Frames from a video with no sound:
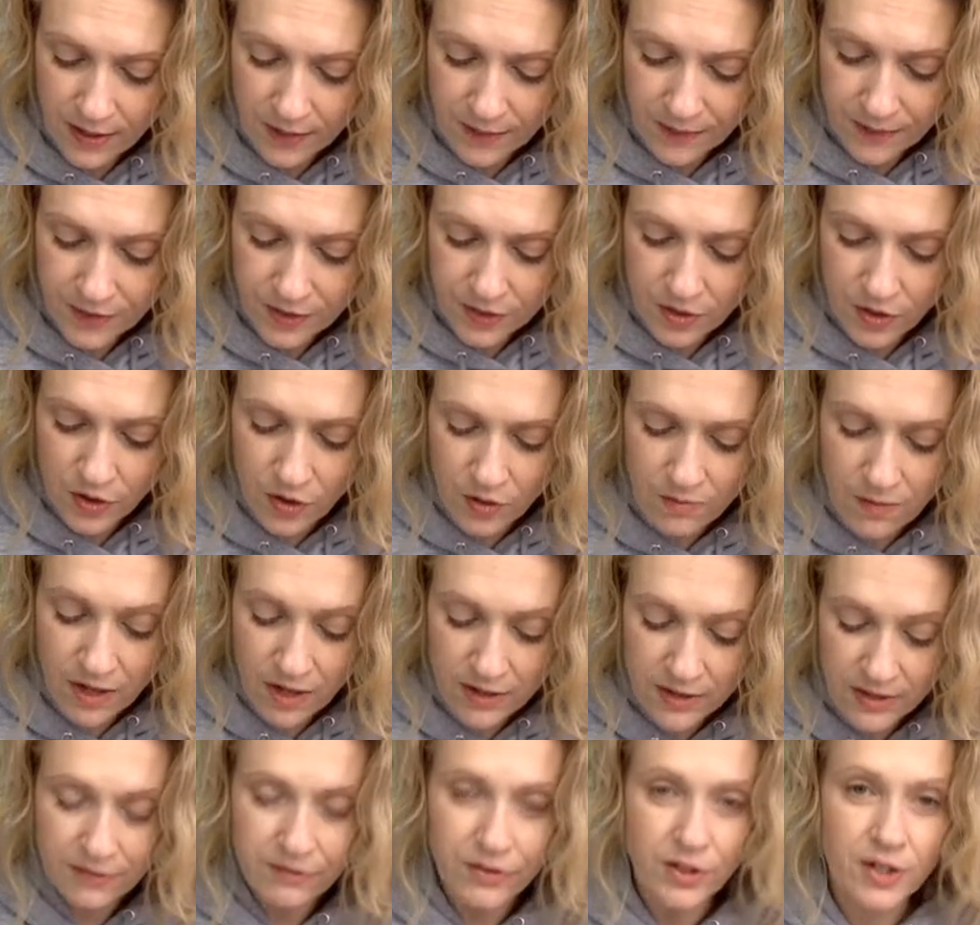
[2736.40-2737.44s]
So
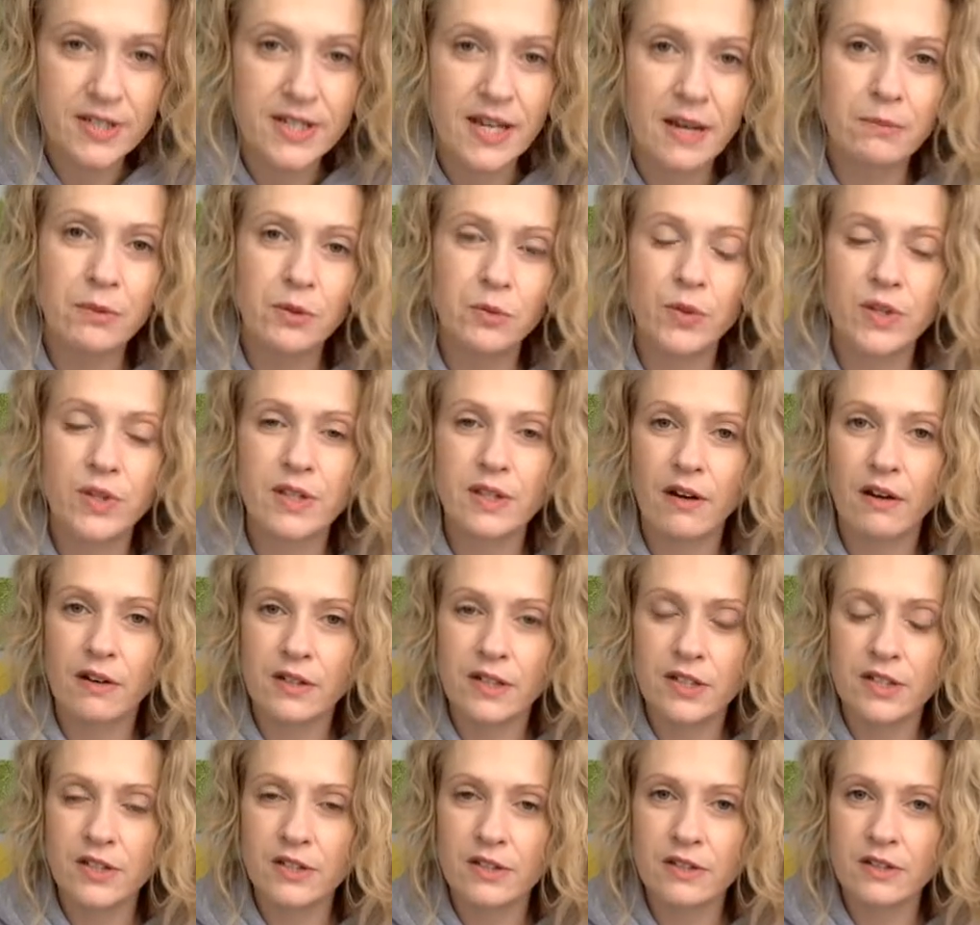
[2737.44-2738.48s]
Marta, for example, with the
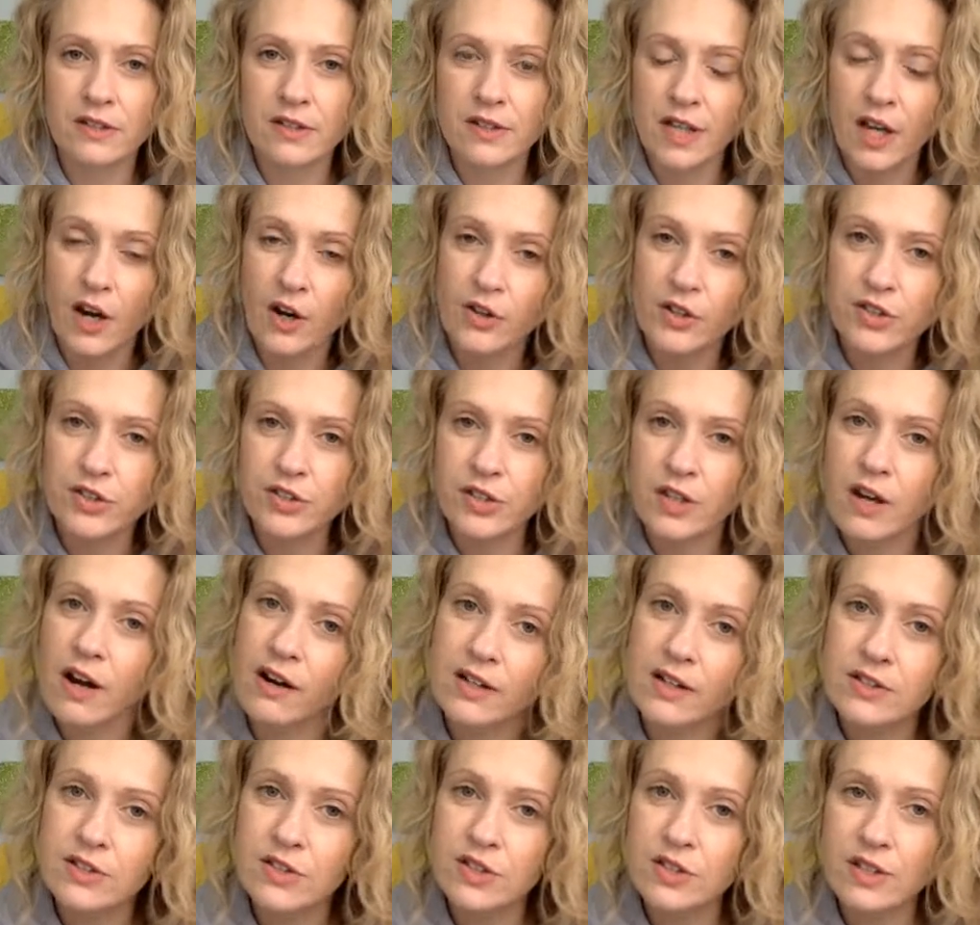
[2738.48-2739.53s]
artist, the artist
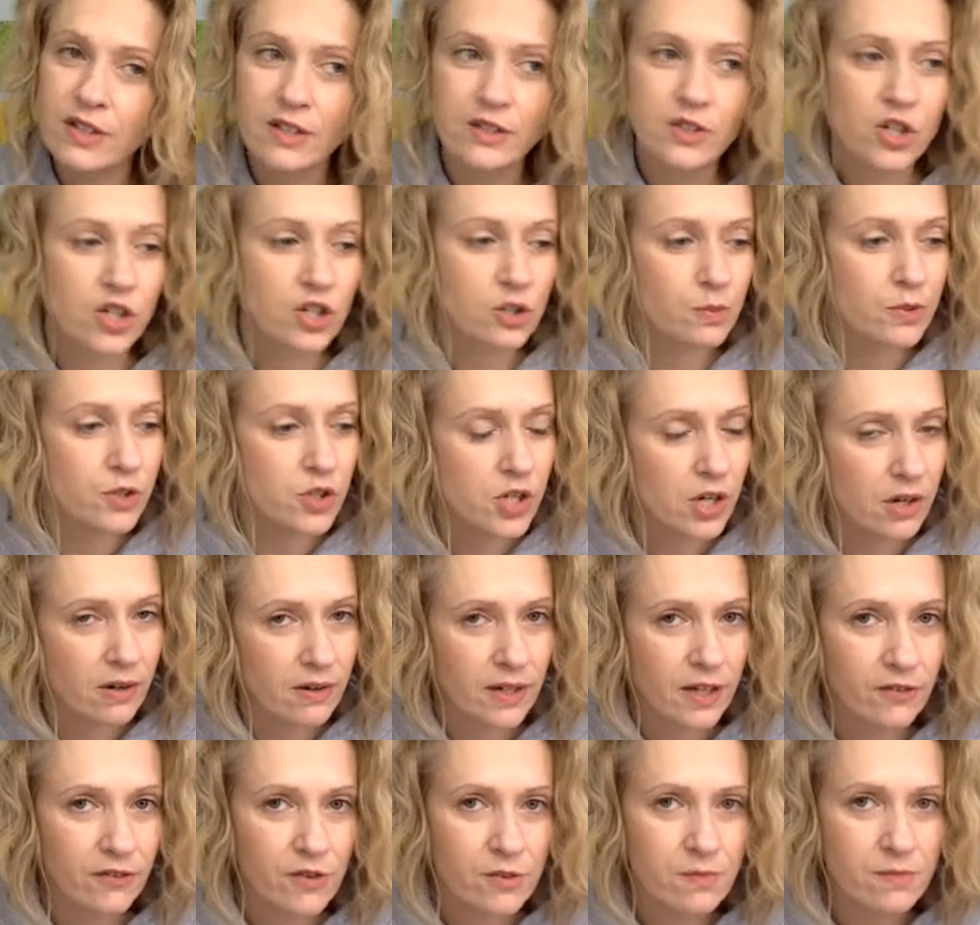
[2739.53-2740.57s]
cards that she's been
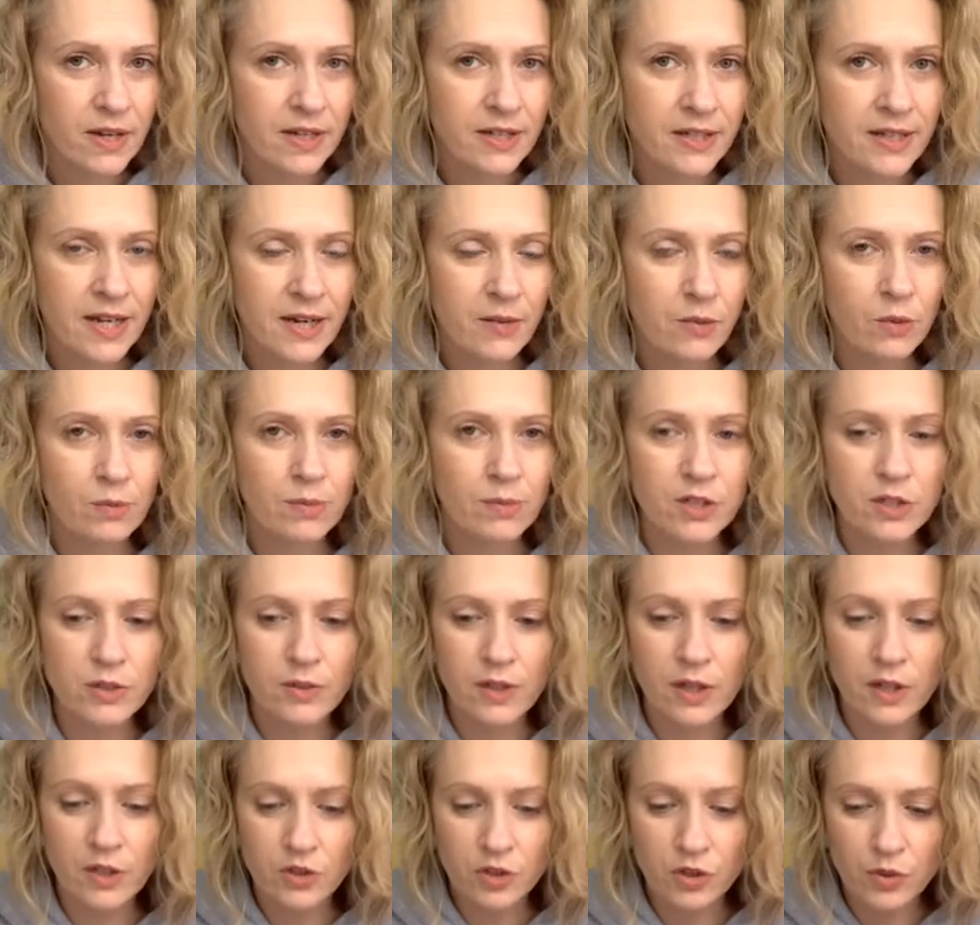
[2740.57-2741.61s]
sharing every Monday, we'll be
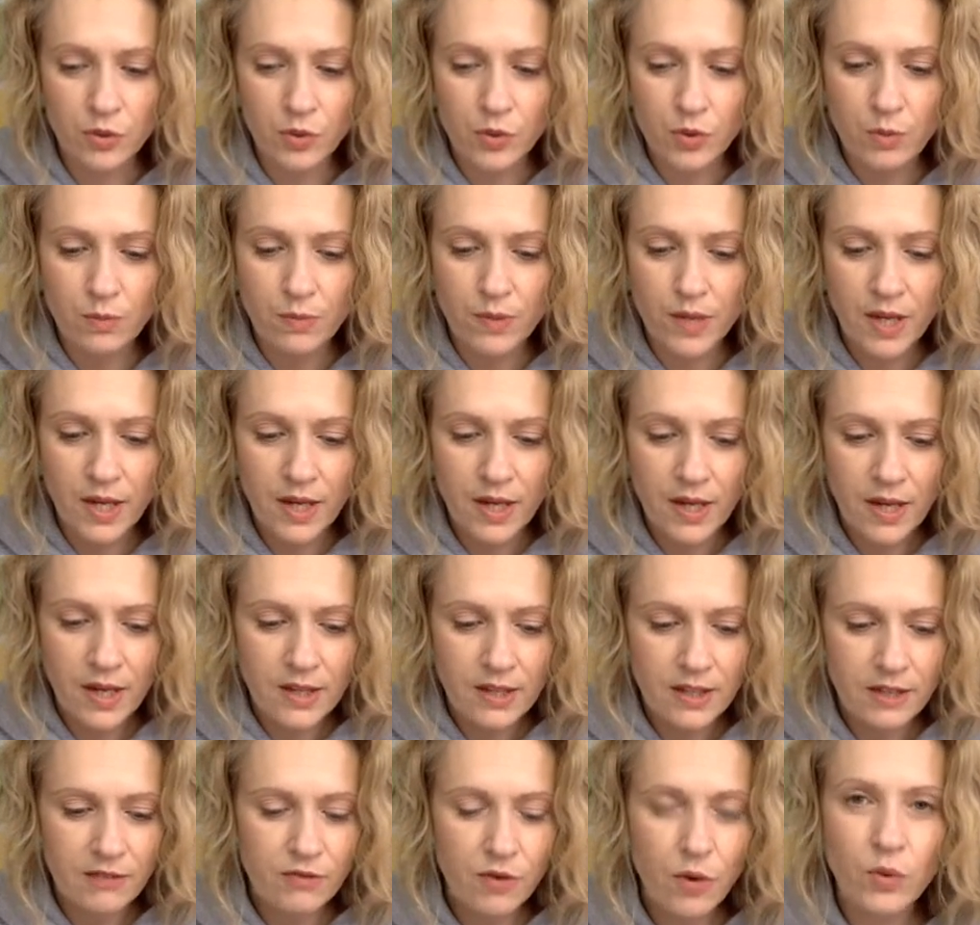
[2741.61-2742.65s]
doing a group
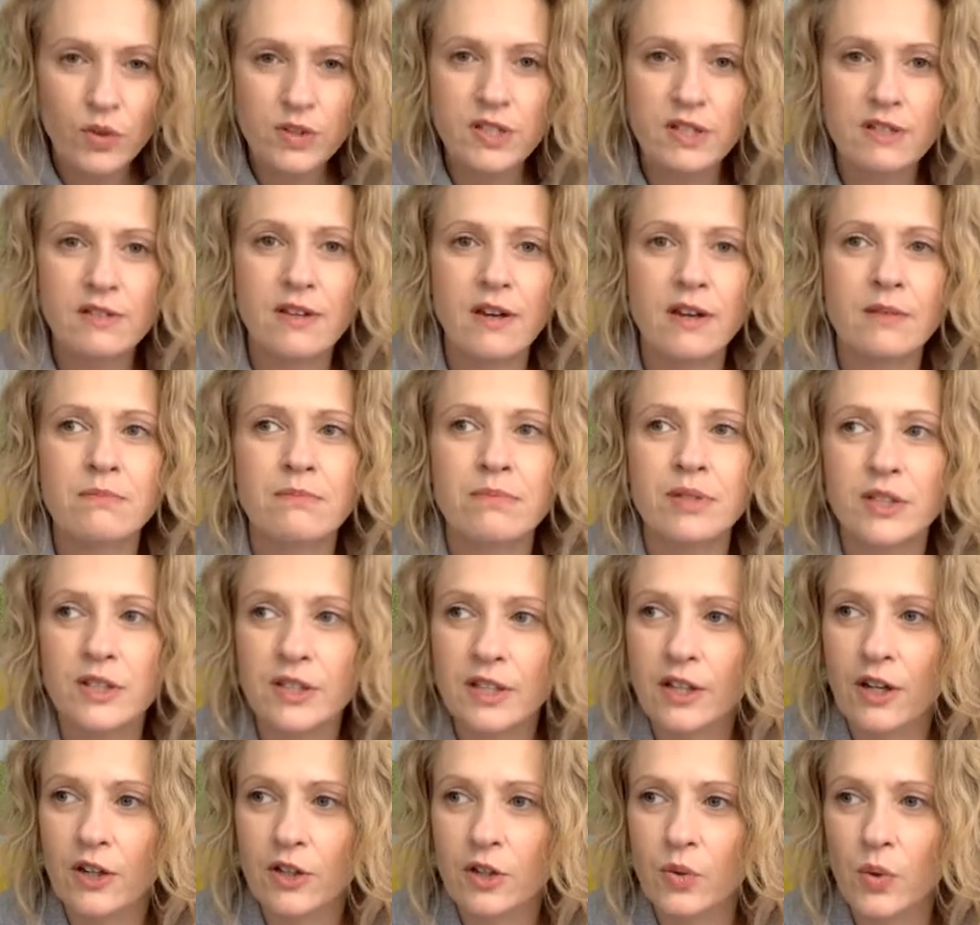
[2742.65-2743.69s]
that focuses on
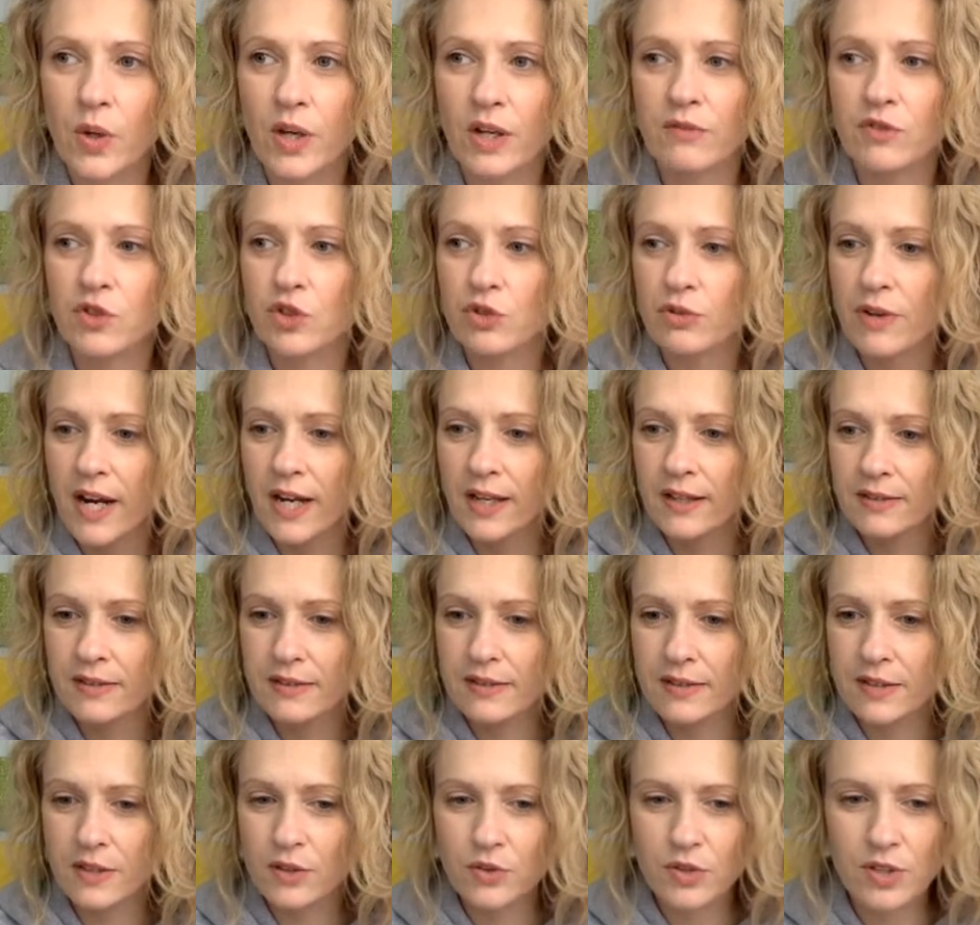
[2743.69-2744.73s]
building our creative strengths
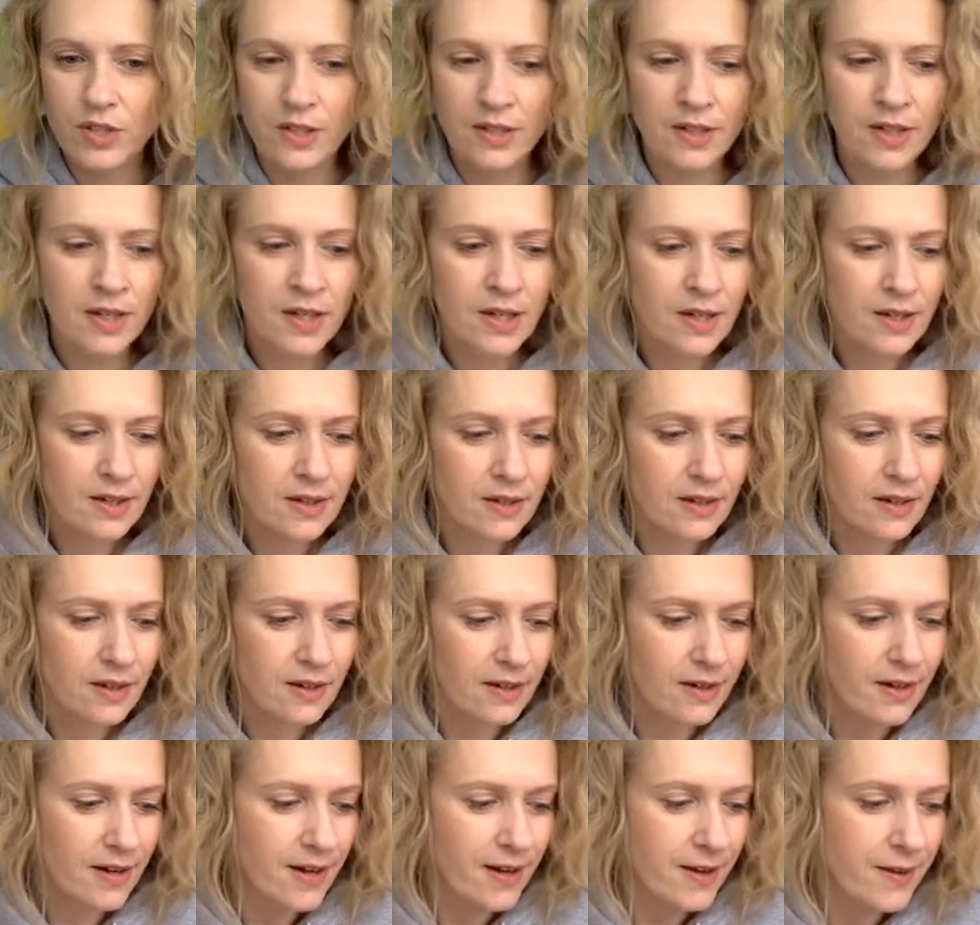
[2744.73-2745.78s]
using
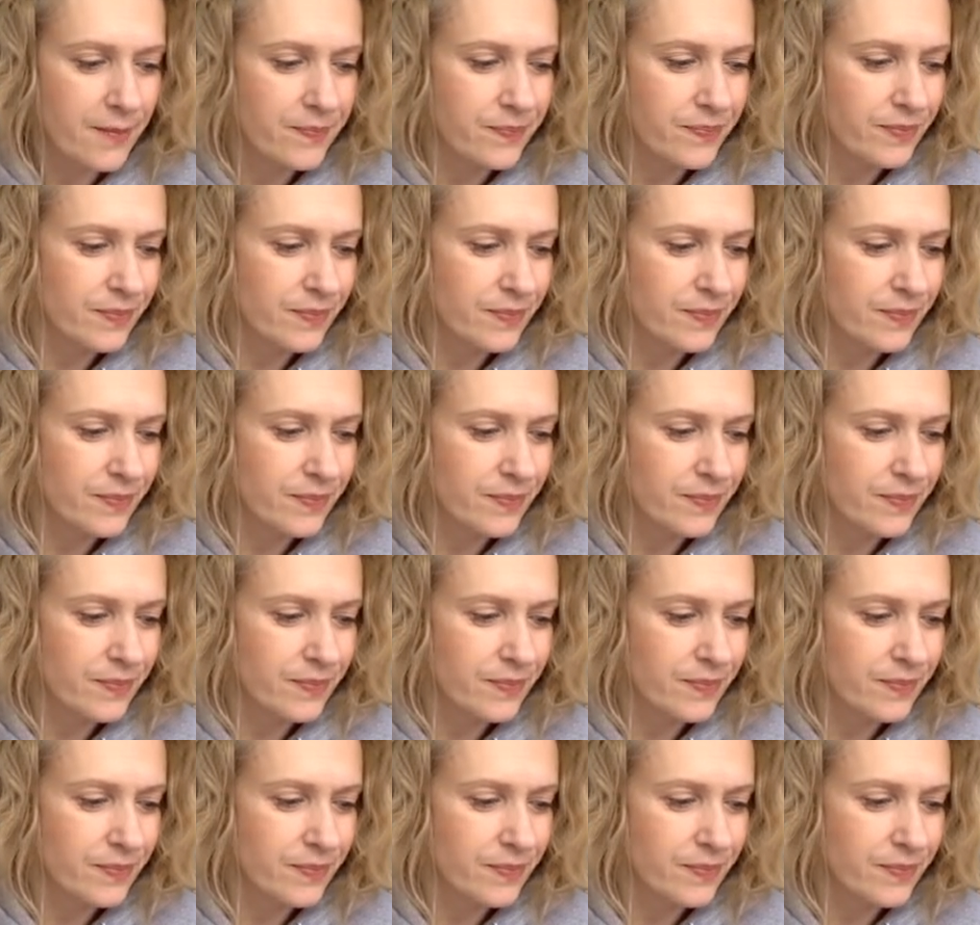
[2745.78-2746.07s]
um,